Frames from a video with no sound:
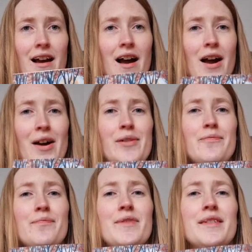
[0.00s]

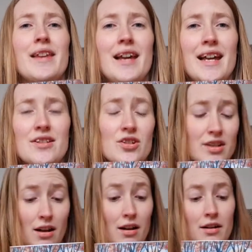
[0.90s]
It's
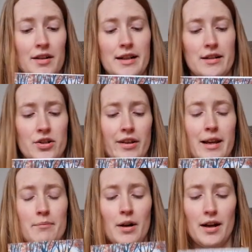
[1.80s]
just a card
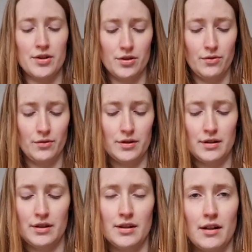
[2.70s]
actually, but I just thought the
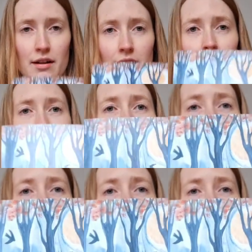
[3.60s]
design